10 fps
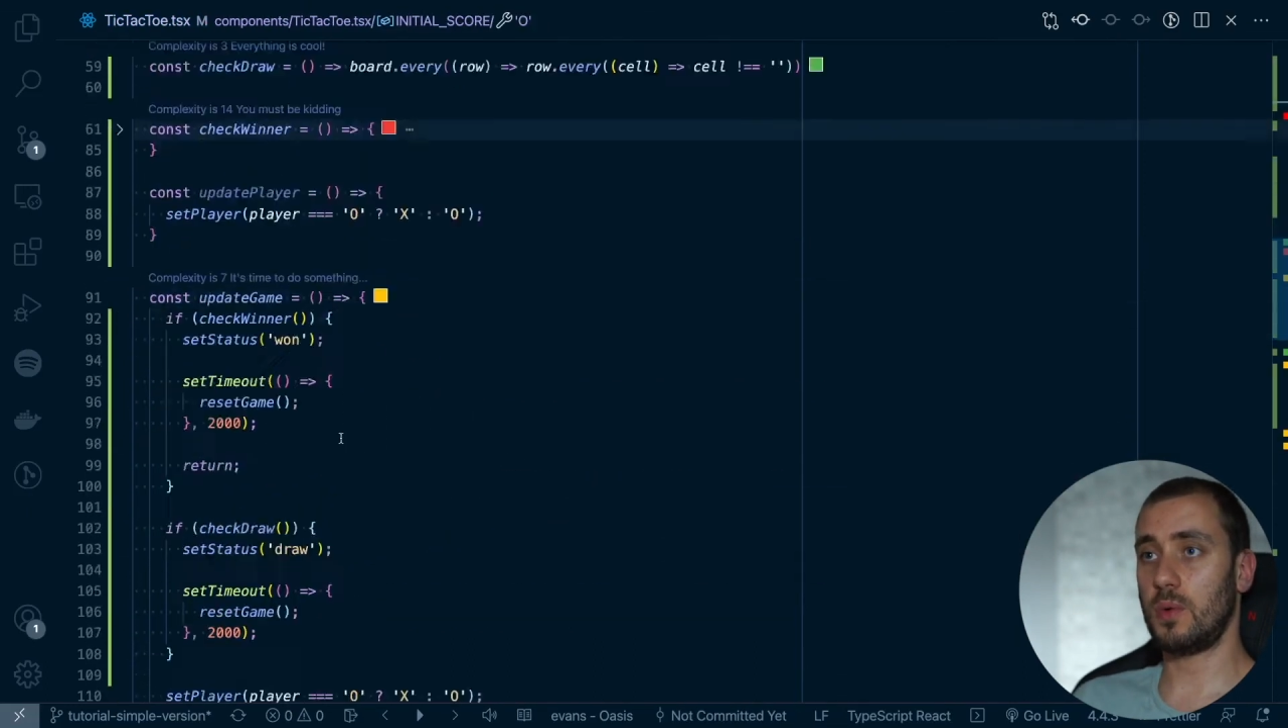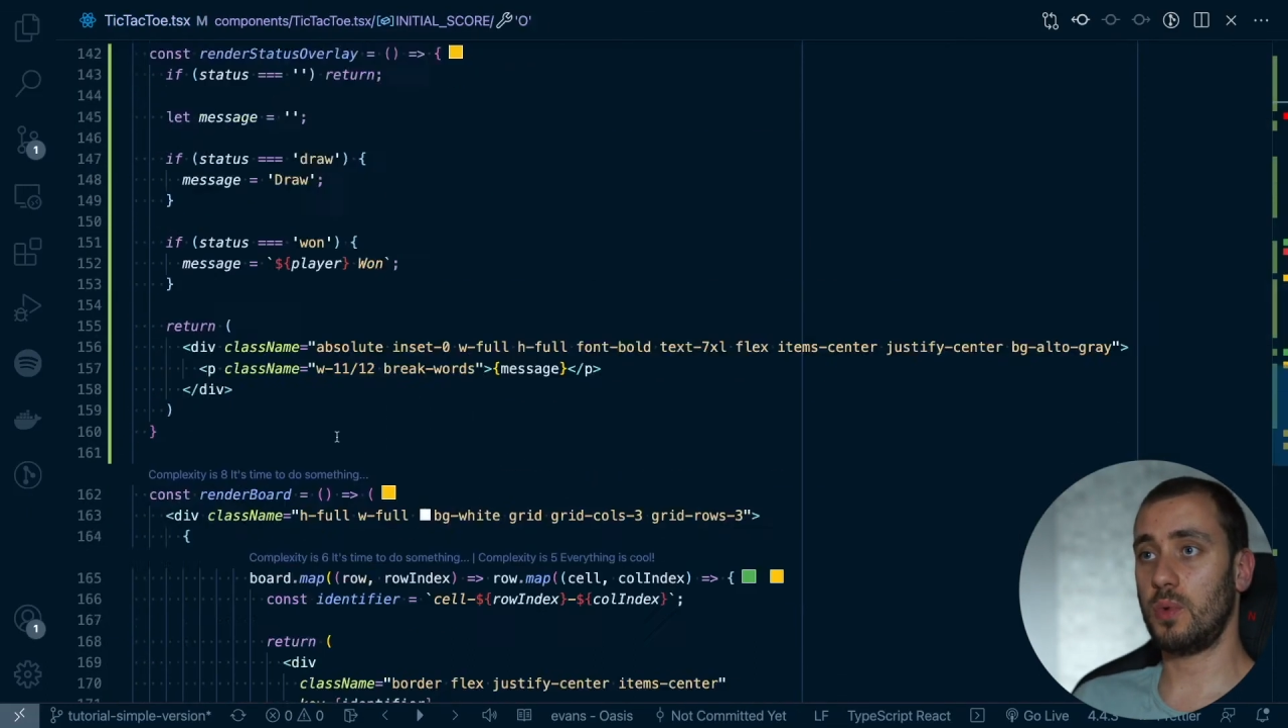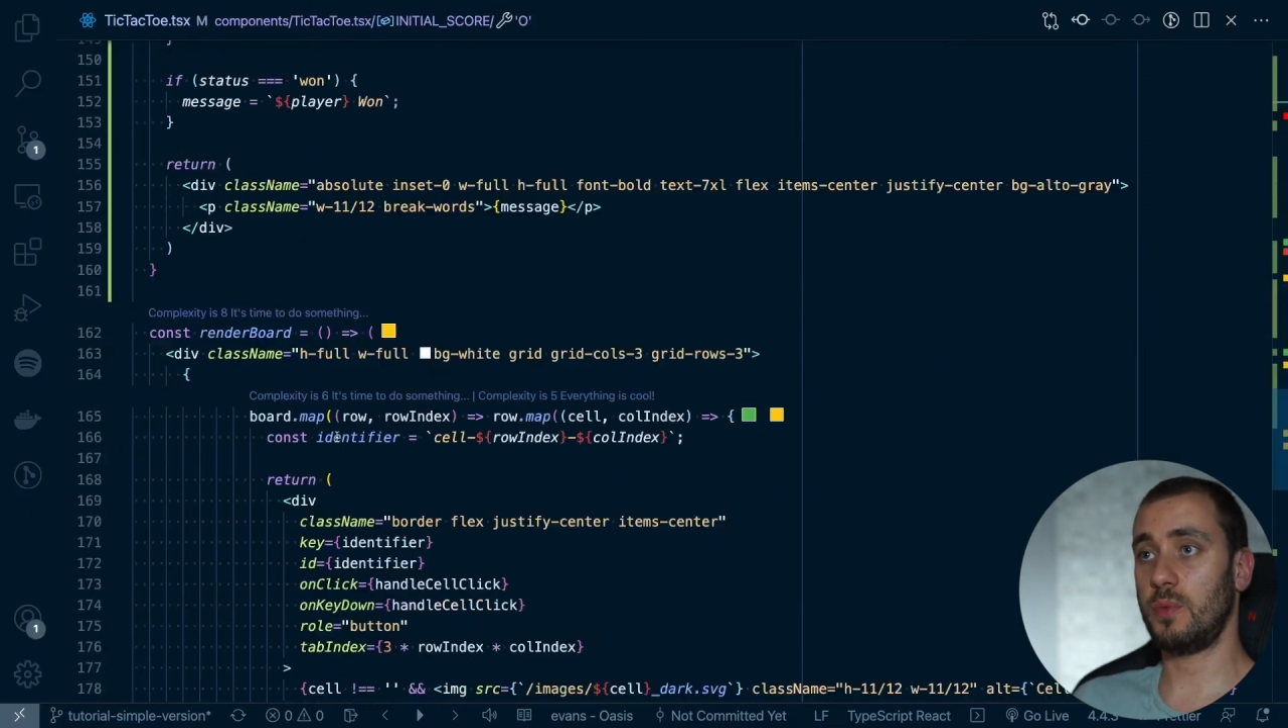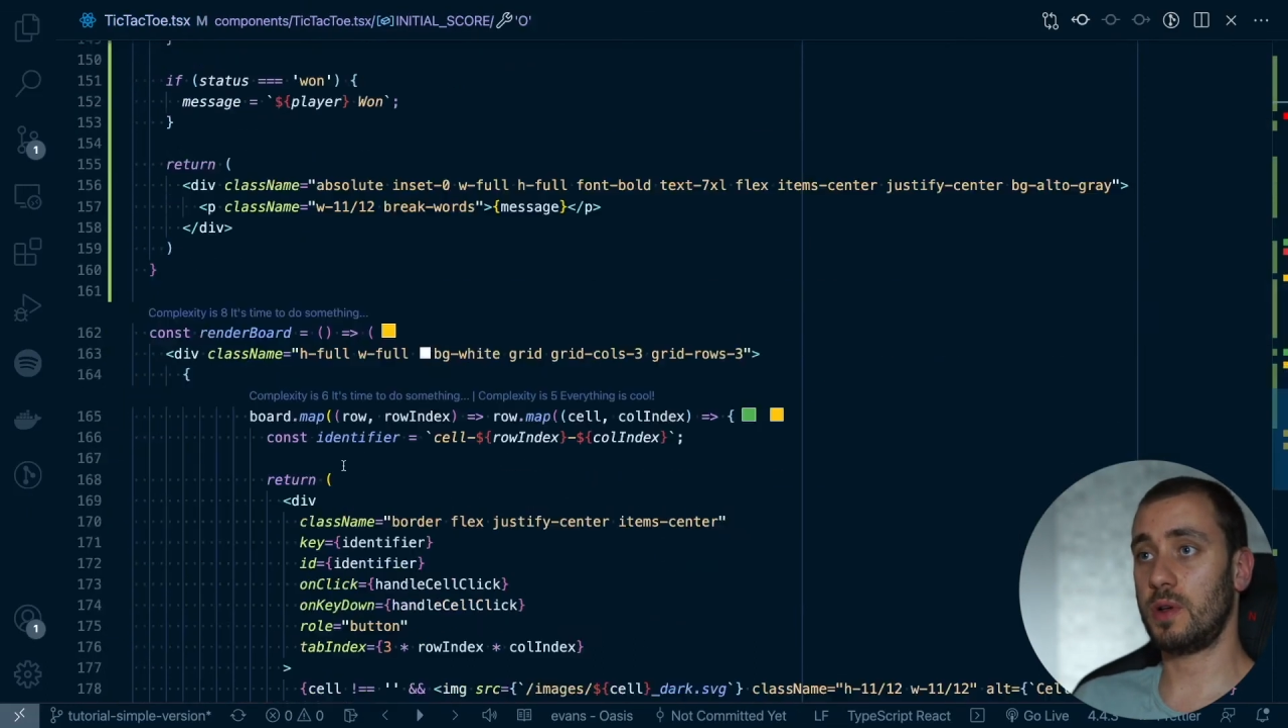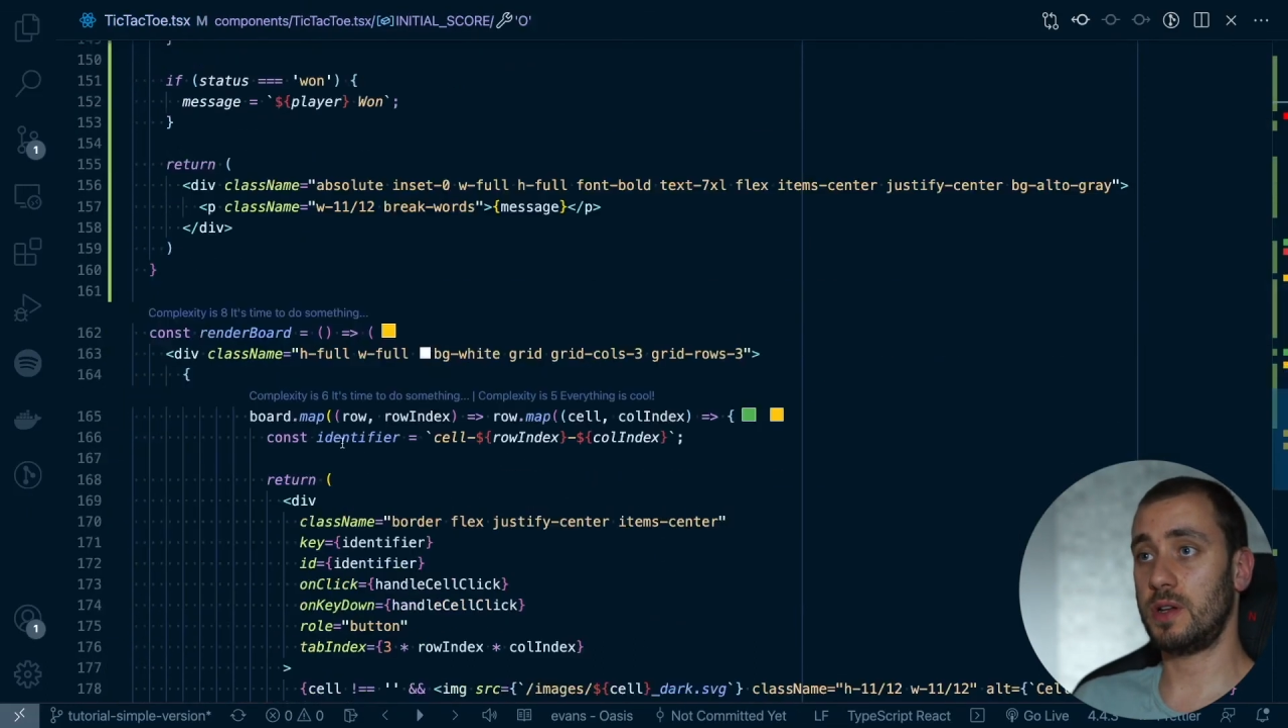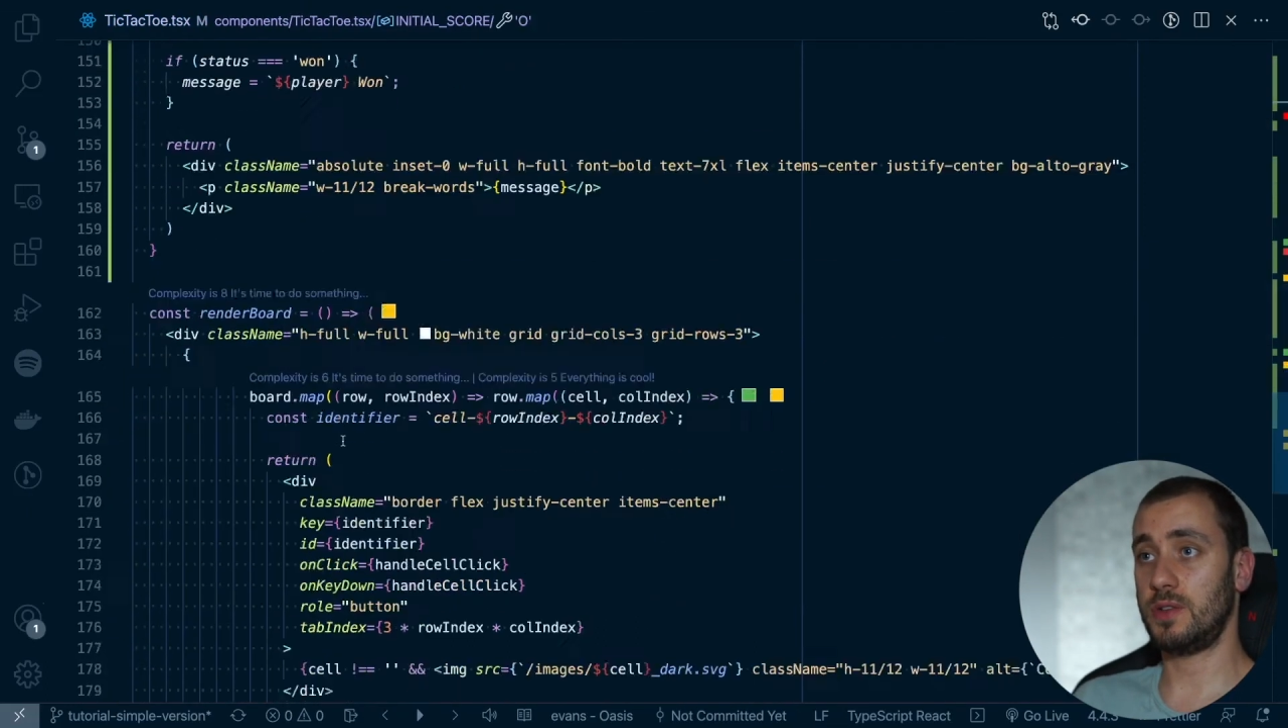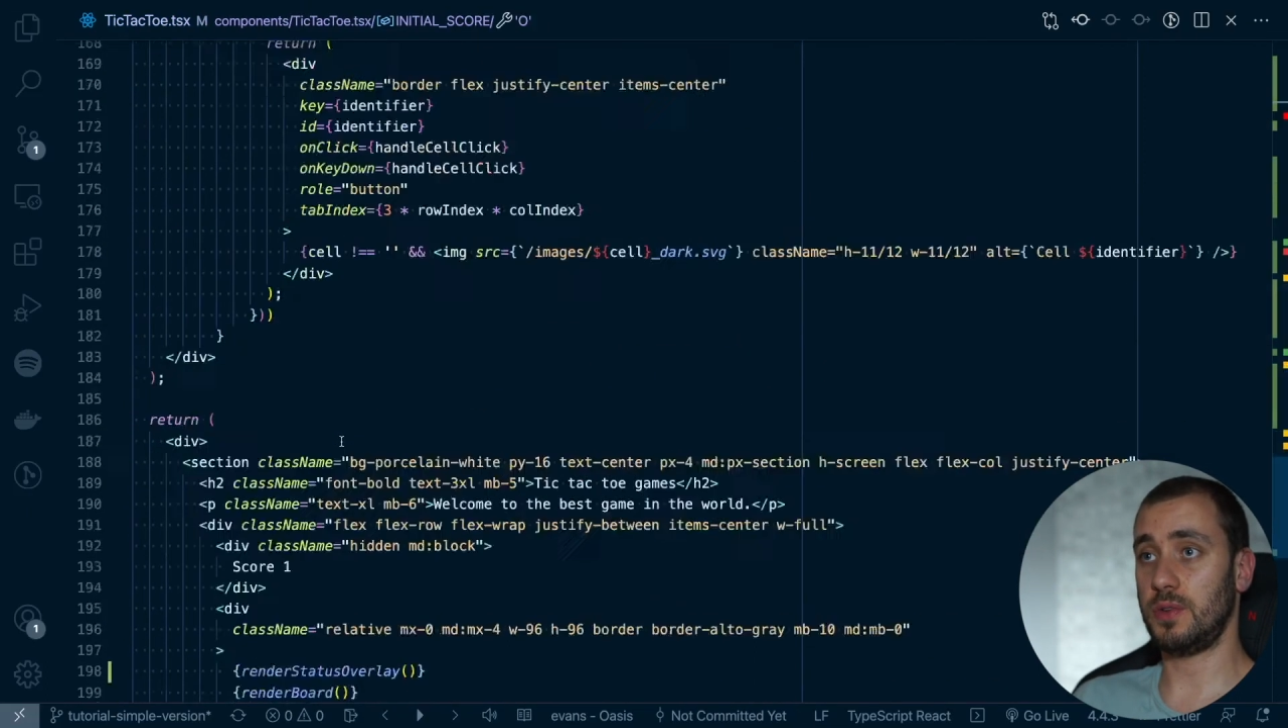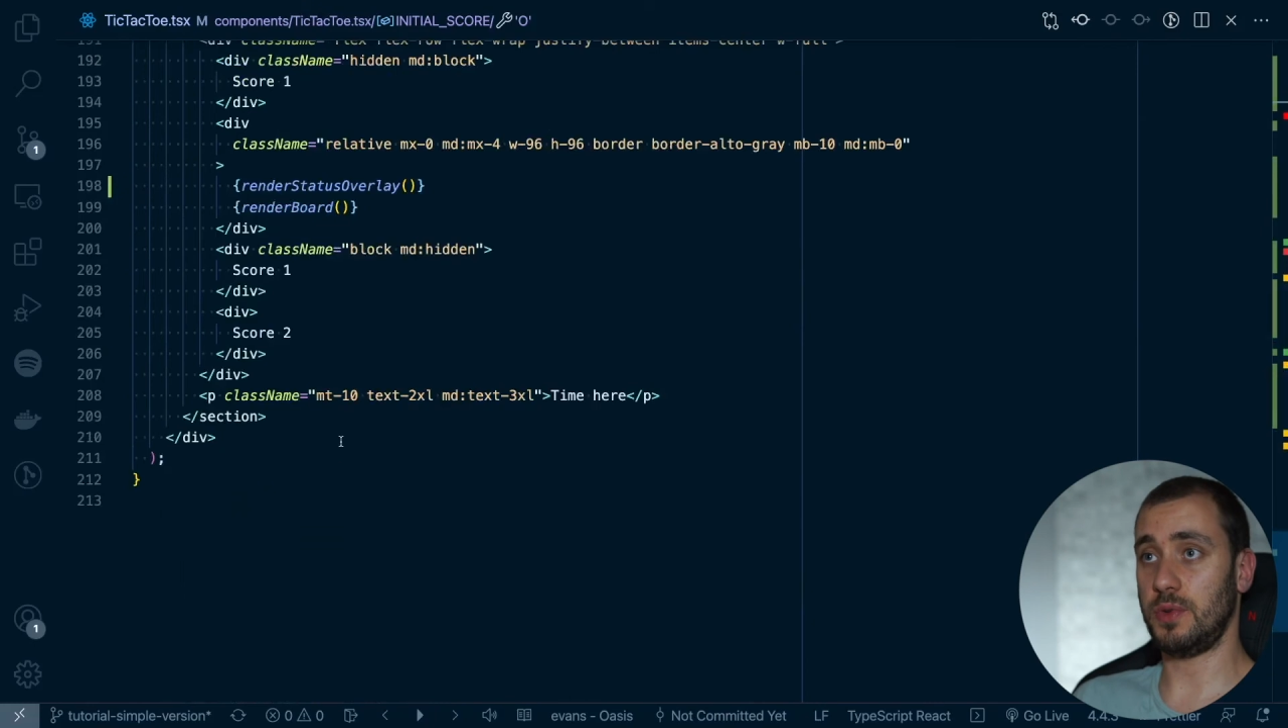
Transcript: we want to do